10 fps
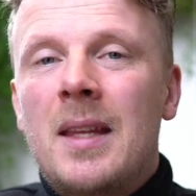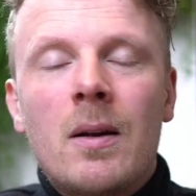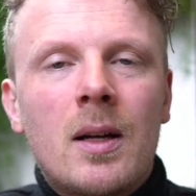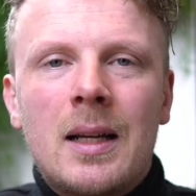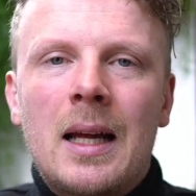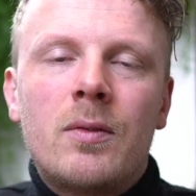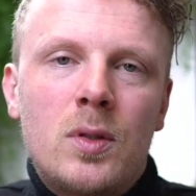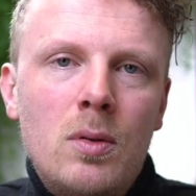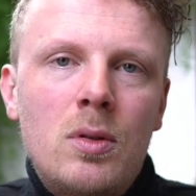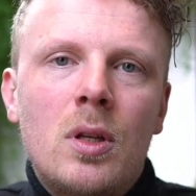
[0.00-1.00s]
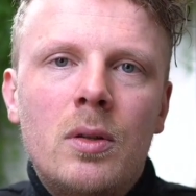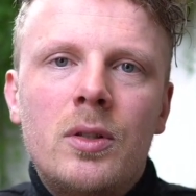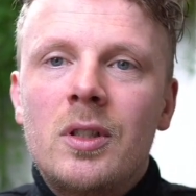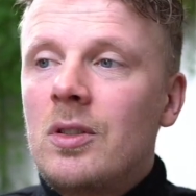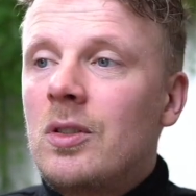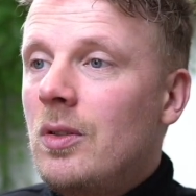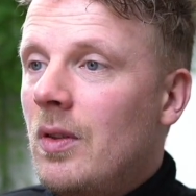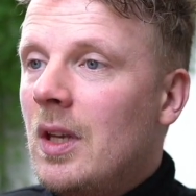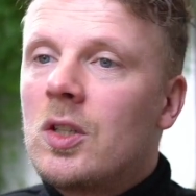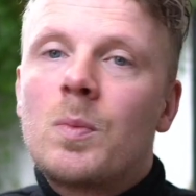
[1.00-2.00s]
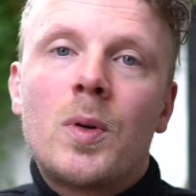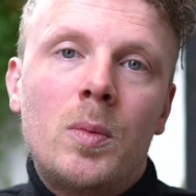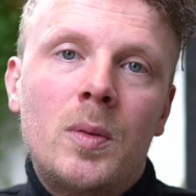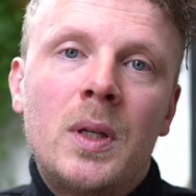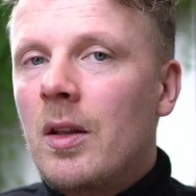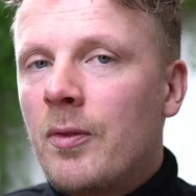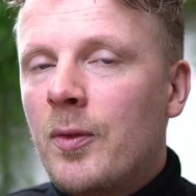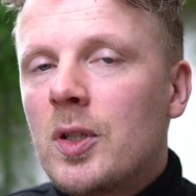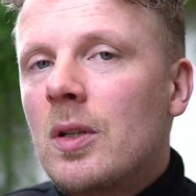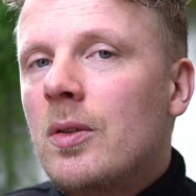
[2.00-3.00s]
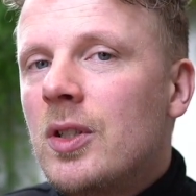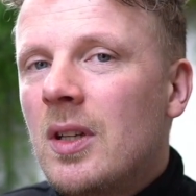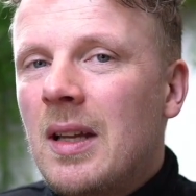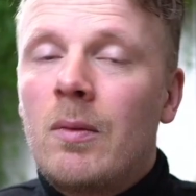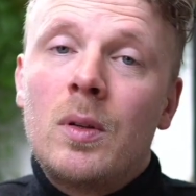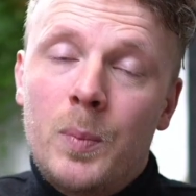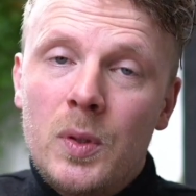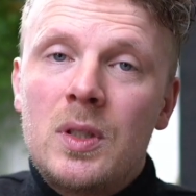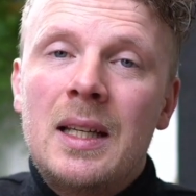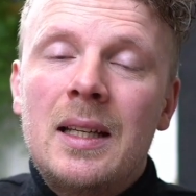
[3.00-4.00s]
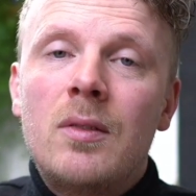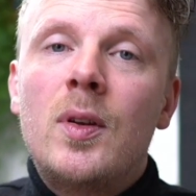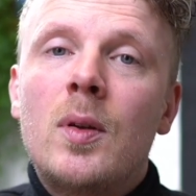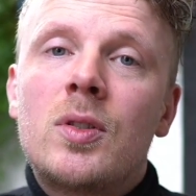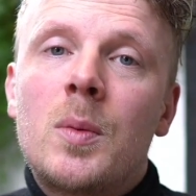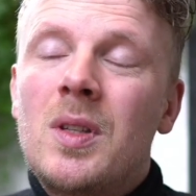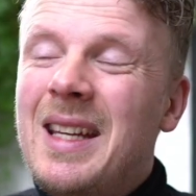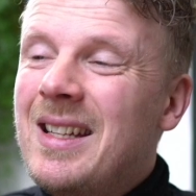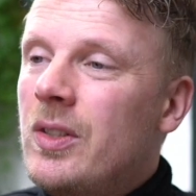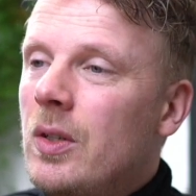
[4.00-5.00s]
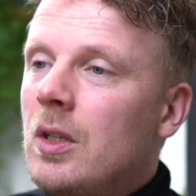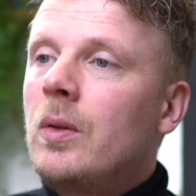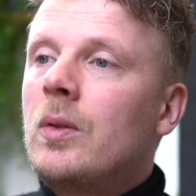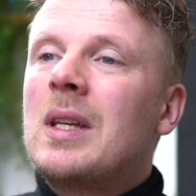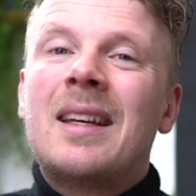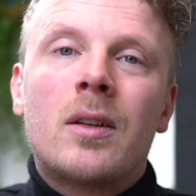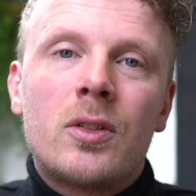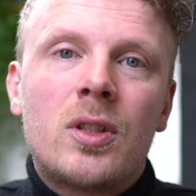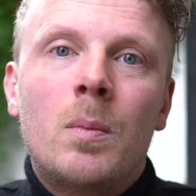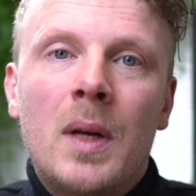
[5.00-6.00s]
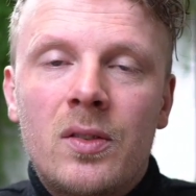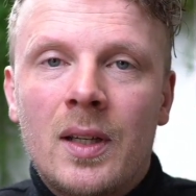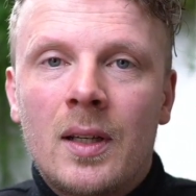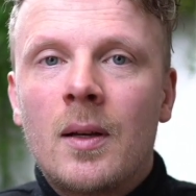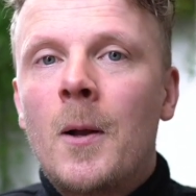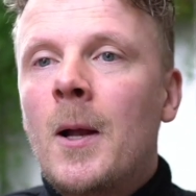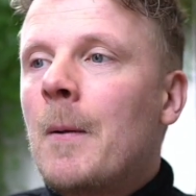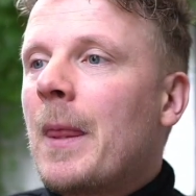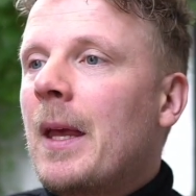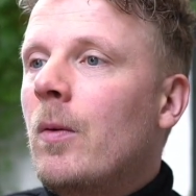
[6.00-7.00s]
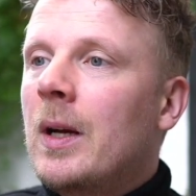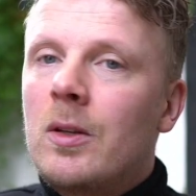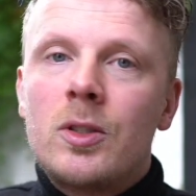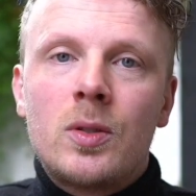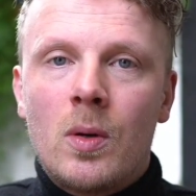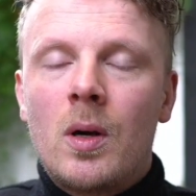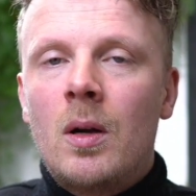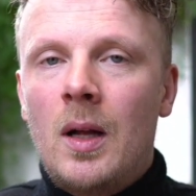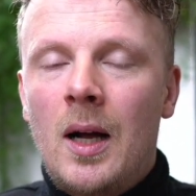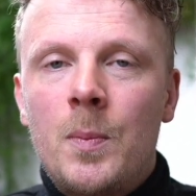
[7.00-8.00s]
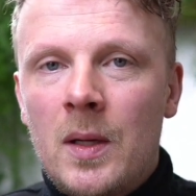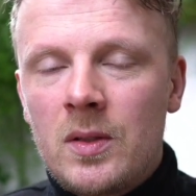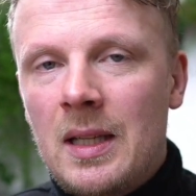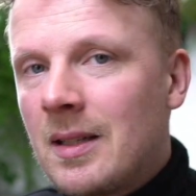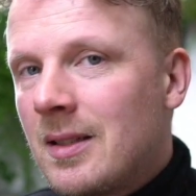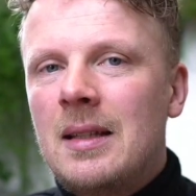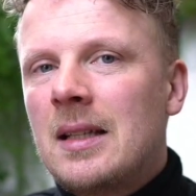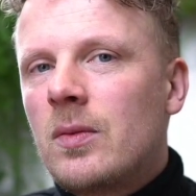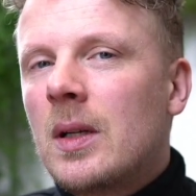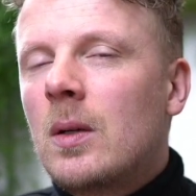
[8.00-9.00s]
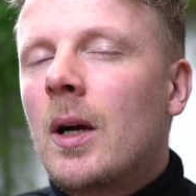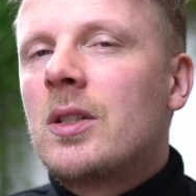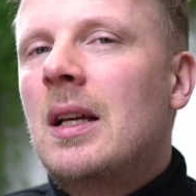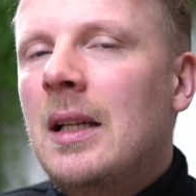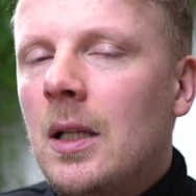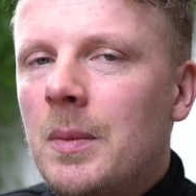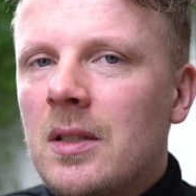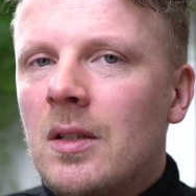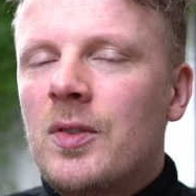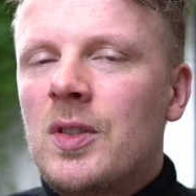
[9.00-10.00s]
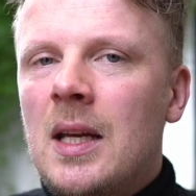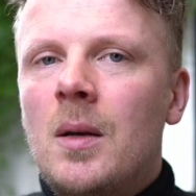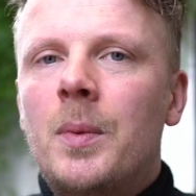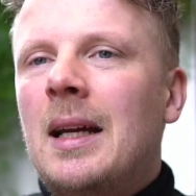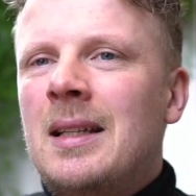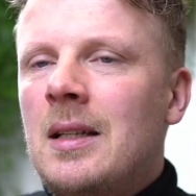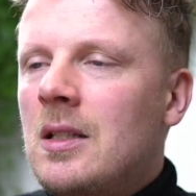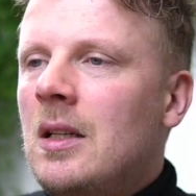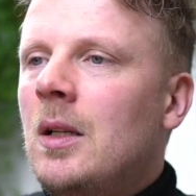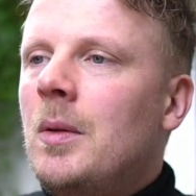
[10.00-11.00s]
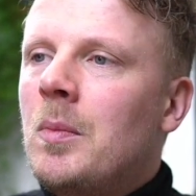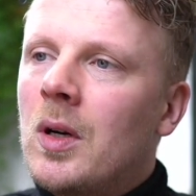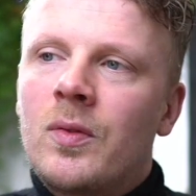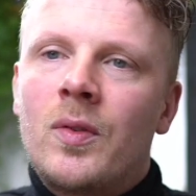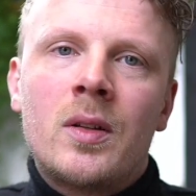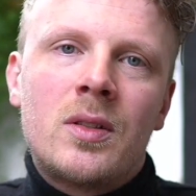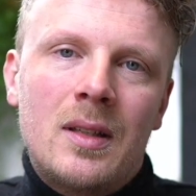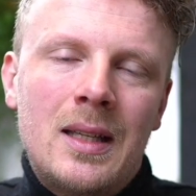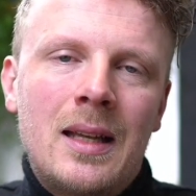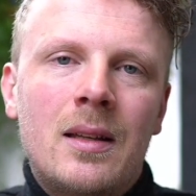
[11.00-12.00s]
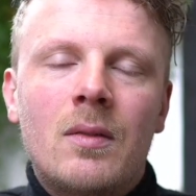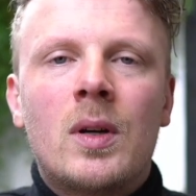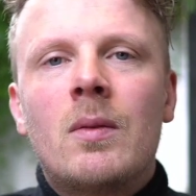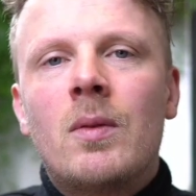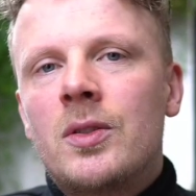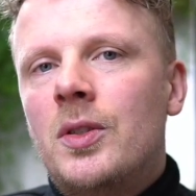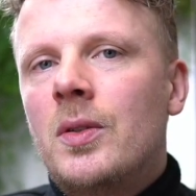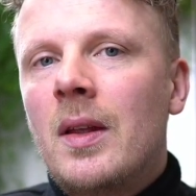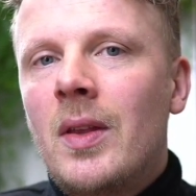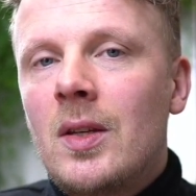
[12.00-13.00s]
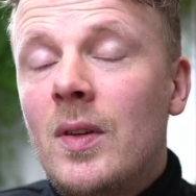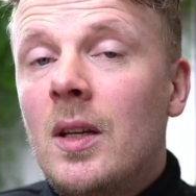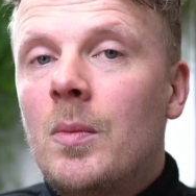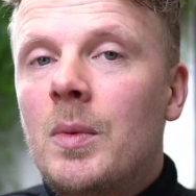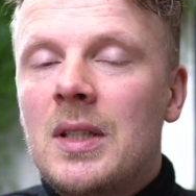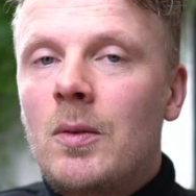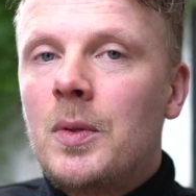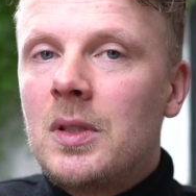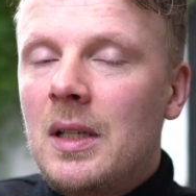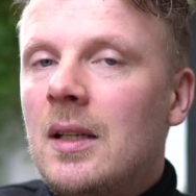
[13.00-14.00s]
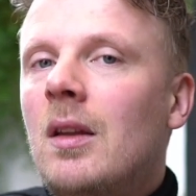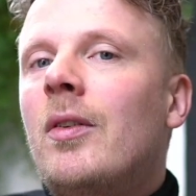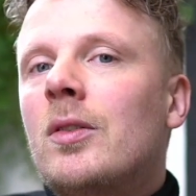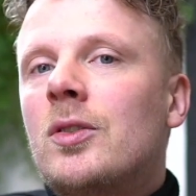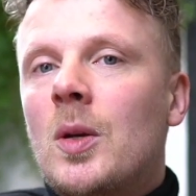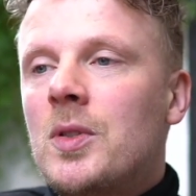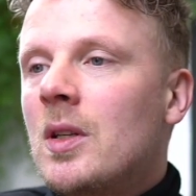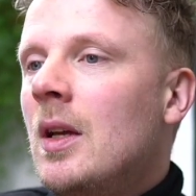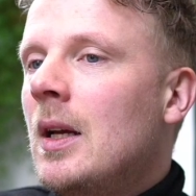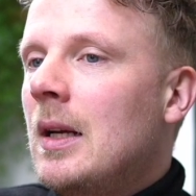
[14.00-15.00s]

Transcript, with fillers: There are kind of two solutions to this problem. The first solution, I will put a link in the video description, is to use a custom metric uh, where you store all outbound clicks. That requires a little bit of setup and it is a little bit more advanced than what I want to do in this video, but I will put a link in the video description